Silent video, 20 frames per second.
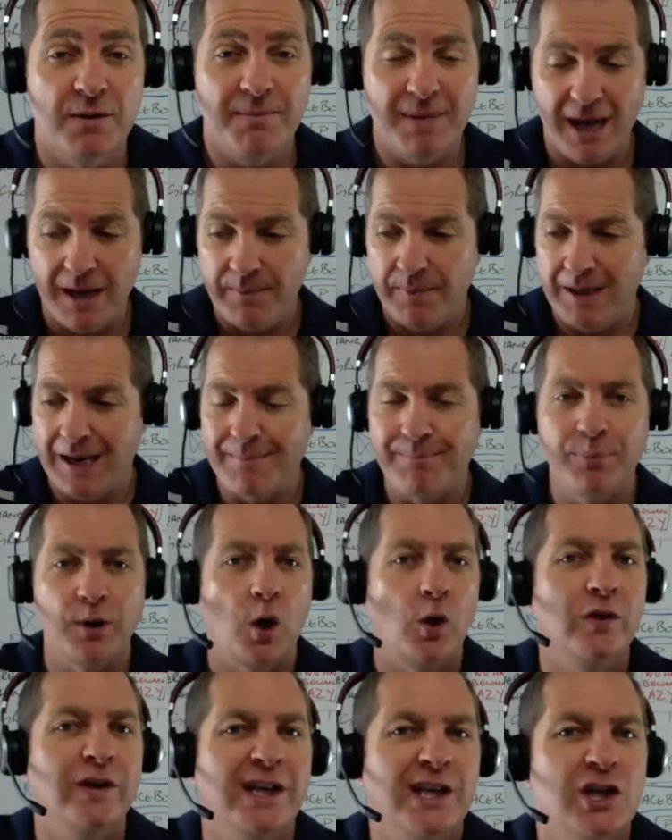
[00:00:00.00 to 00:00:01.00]
So maybe a
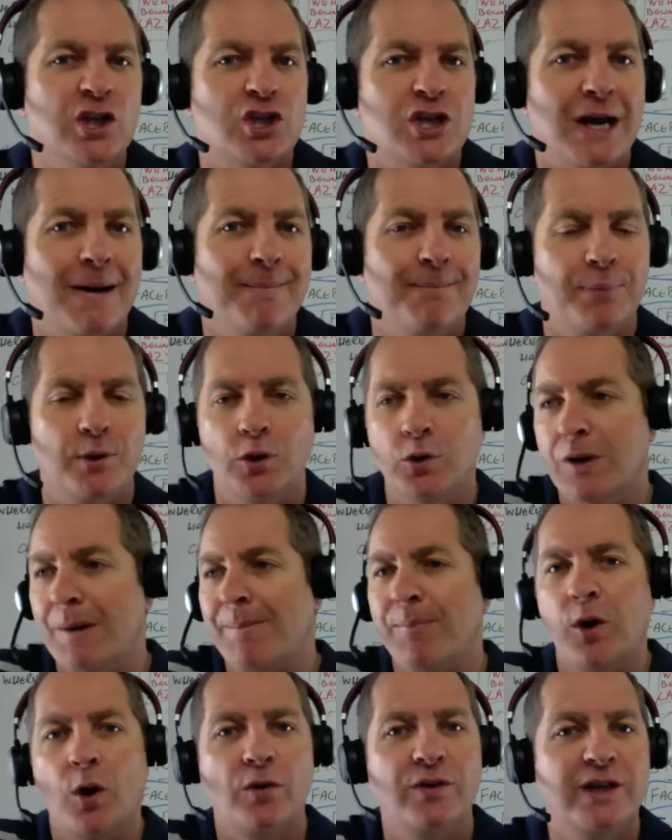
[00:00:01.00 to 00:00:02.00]
blonding shampoo, a
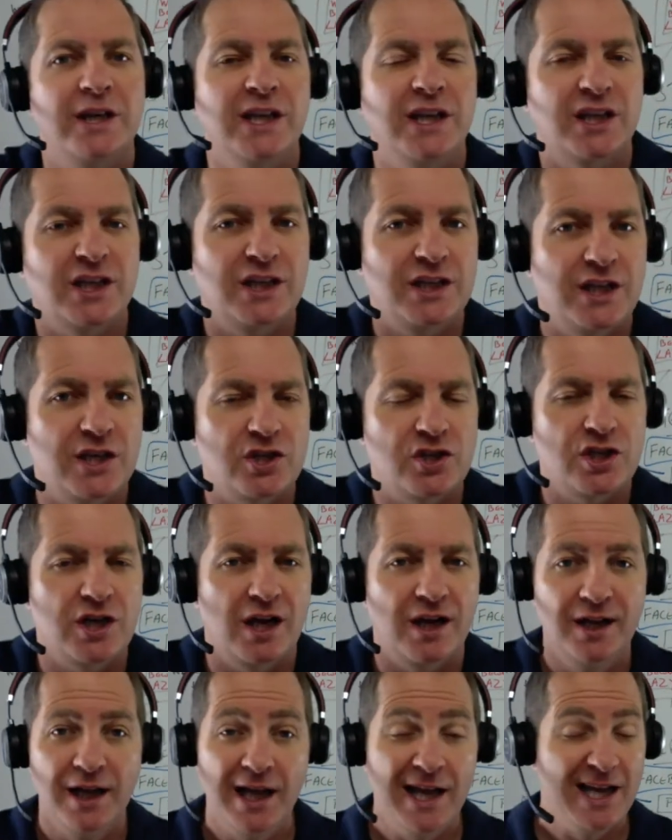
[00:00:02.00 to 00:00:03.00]
blonding
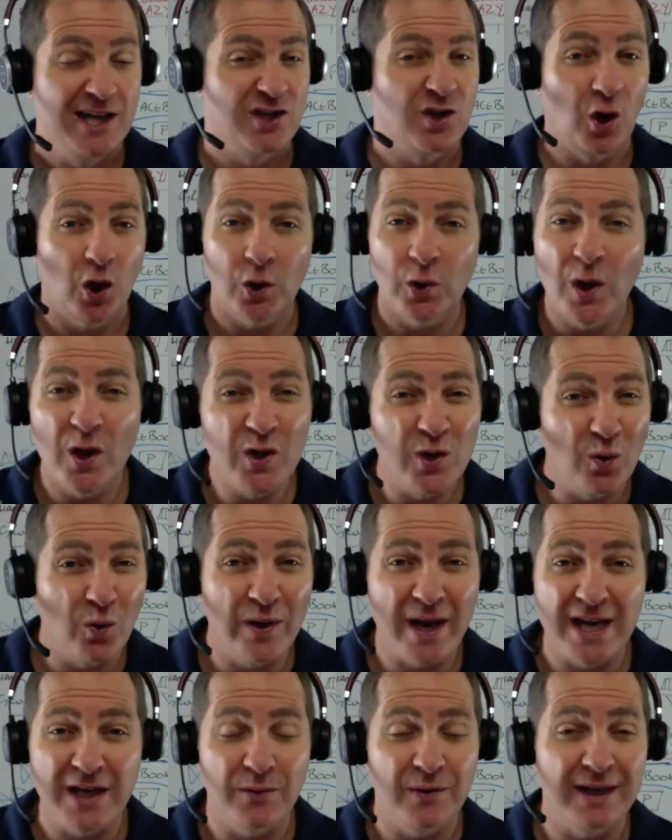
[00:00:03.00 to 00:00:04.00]
conditioner. It's not going to
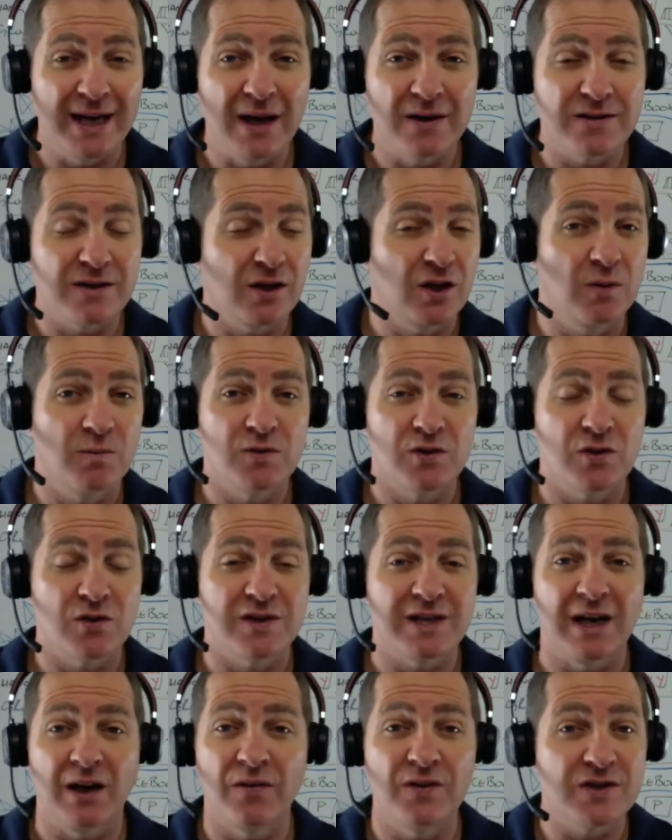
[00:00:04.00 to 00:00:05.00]
annoy anyone else that comes to your
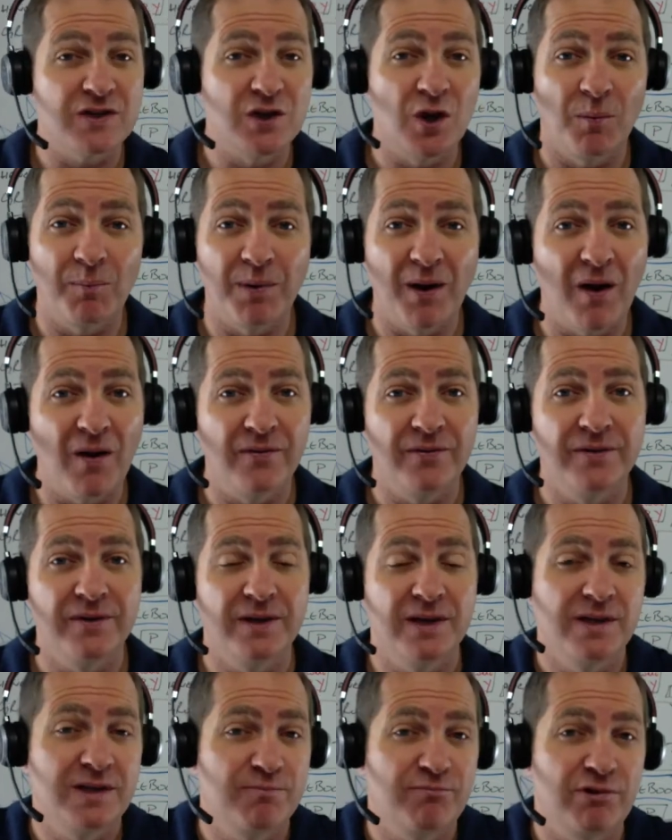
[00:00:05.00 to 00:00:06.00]
salon that's not
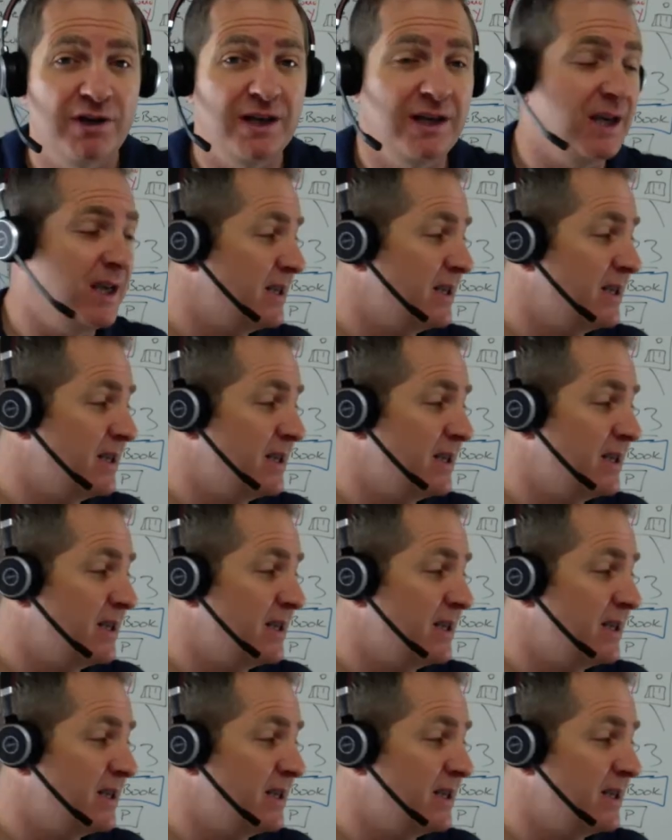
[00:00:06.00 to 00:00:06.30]
blonde. It's pretty